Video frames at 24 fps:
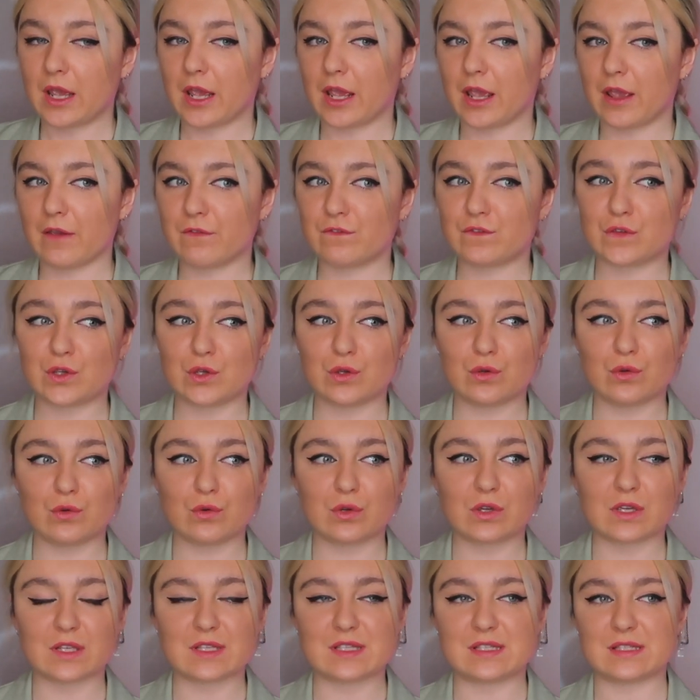If
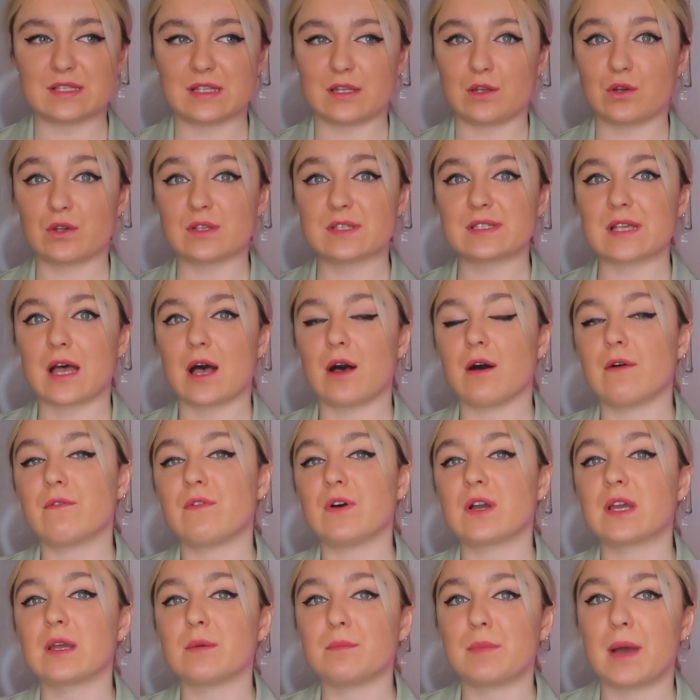you consider yourself
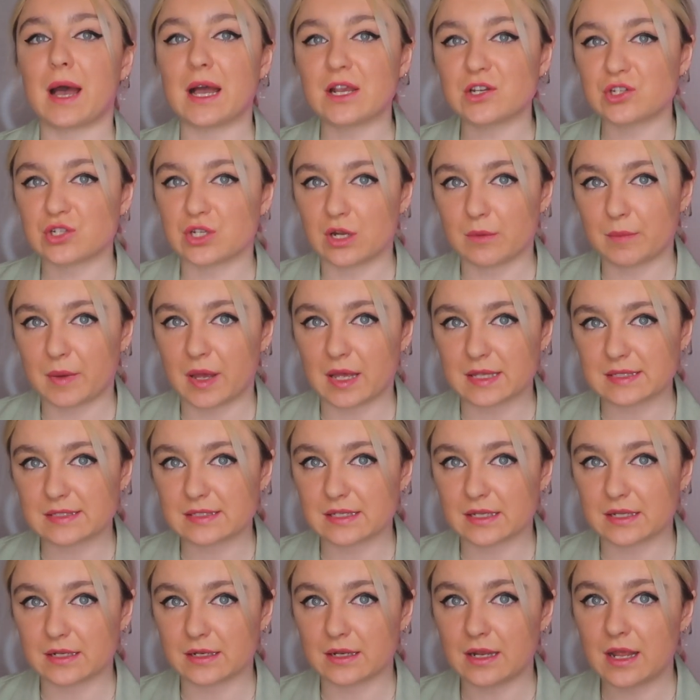a compassionate
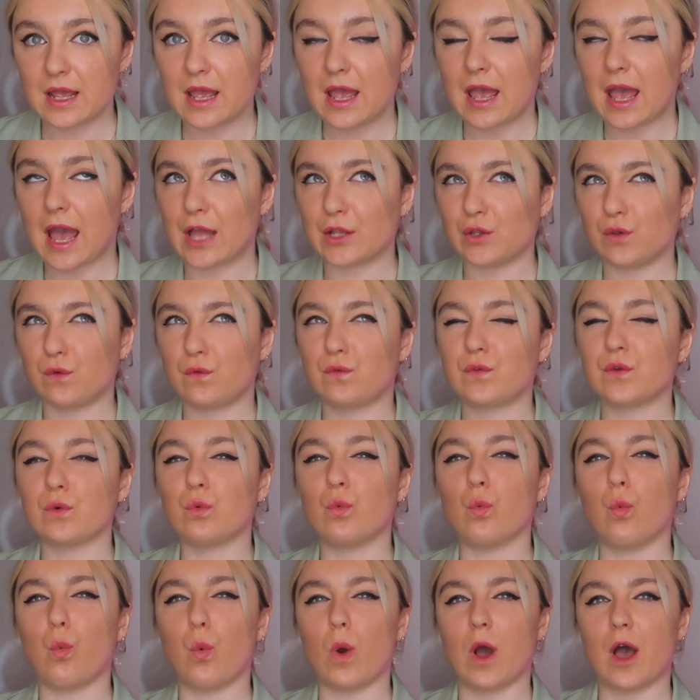person and you feel
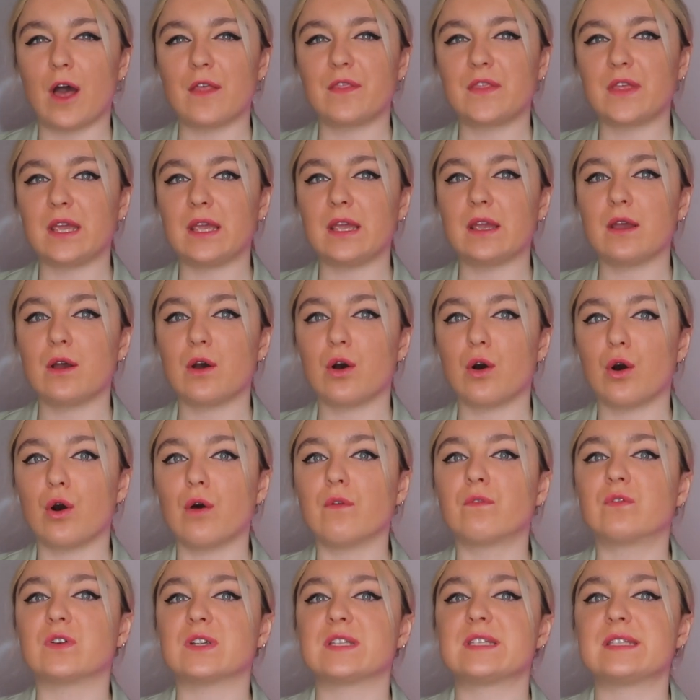worthy
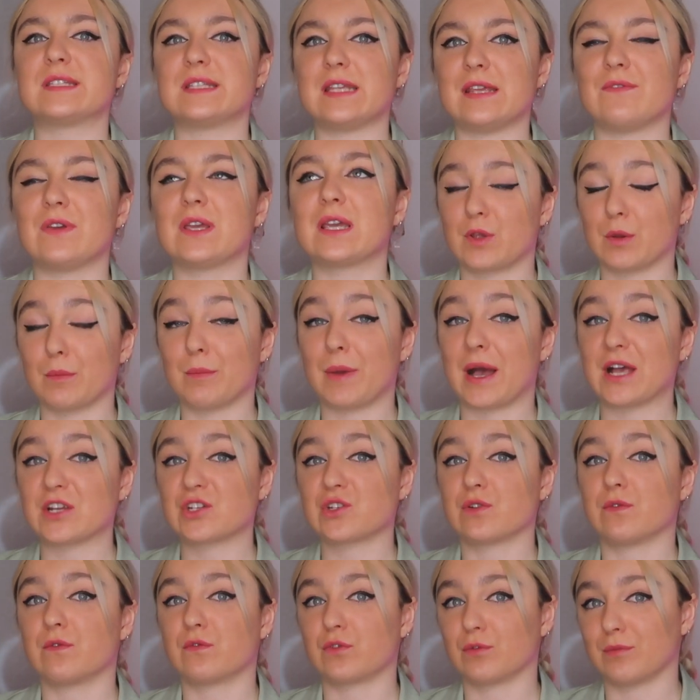of receiving
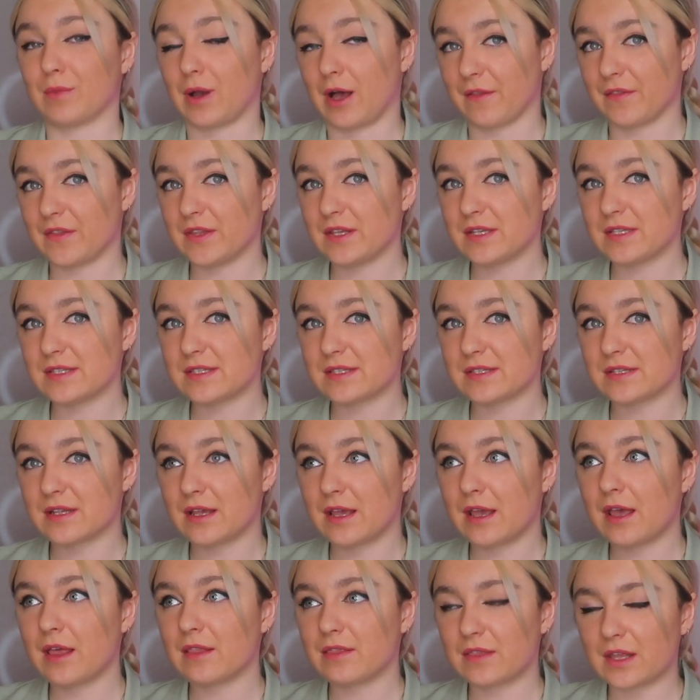compassion from others,
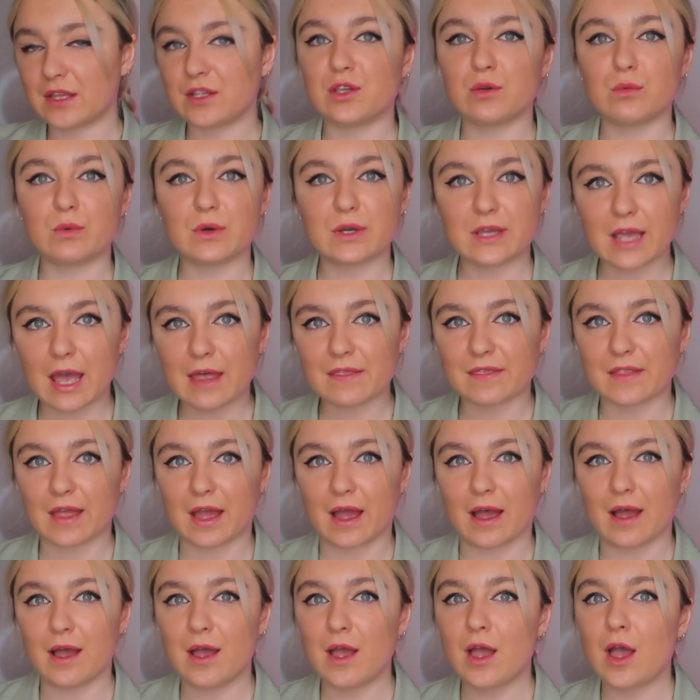then you will get
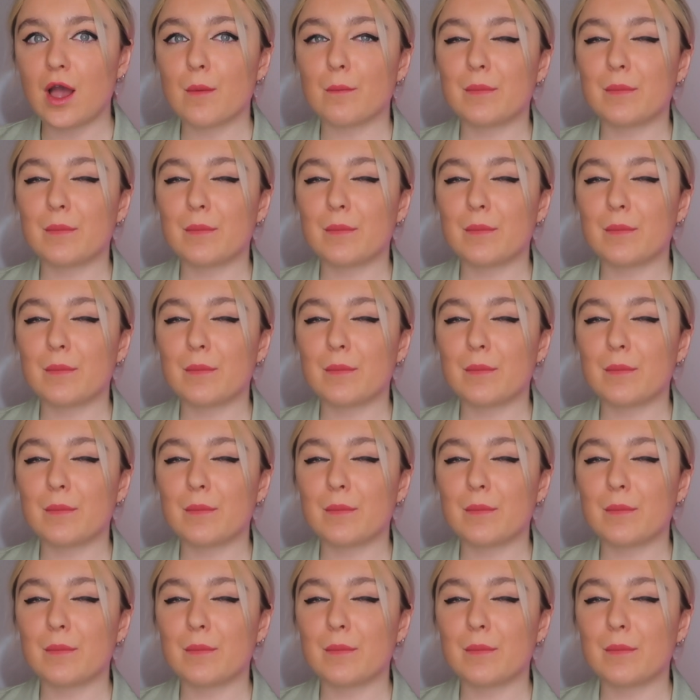that.